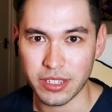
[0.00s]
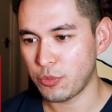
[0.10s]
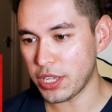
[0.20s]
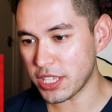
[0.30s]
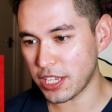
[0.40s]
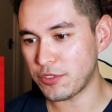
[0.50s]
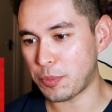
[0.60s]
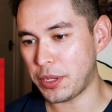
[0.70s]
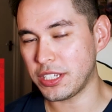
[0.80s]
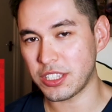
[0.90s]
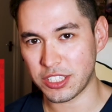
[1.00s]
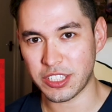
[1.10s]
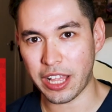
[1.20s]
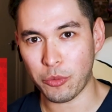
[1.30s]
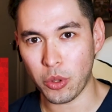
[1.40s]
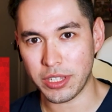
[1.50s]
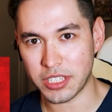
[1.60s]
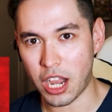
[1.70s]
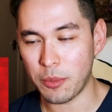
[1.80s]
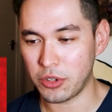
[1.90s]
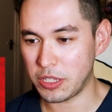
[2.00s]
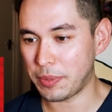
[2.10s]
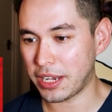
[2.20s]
The way that they've depicted the cell wall as armor on the